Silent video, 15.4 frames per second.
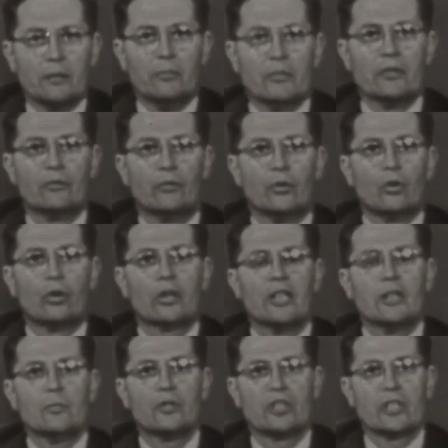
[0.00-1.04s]
before
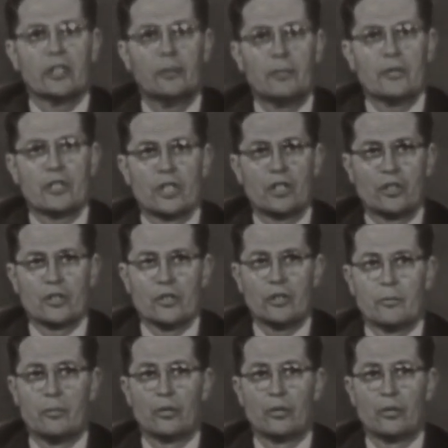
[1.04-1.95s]
he was in a position to